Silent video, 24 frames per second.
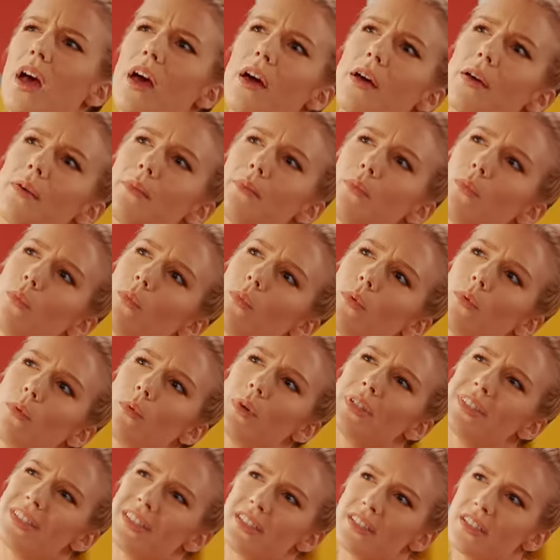Um,
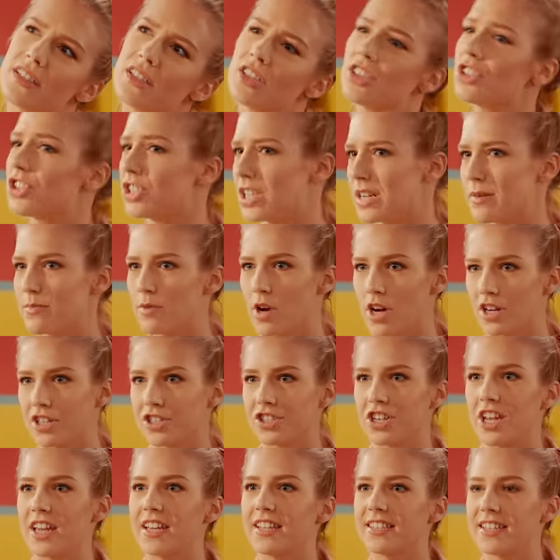what does the shamrock
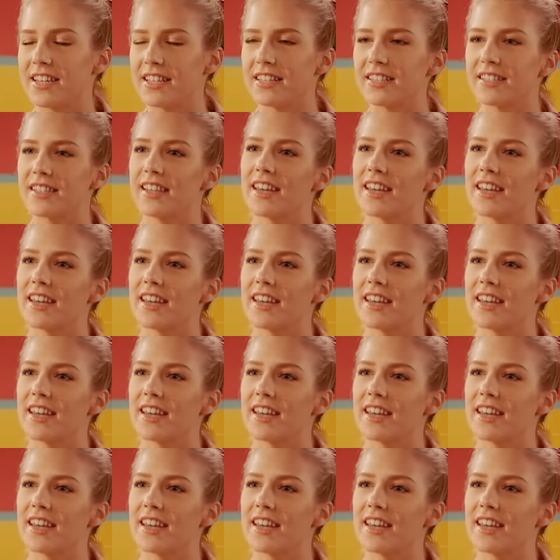shake taste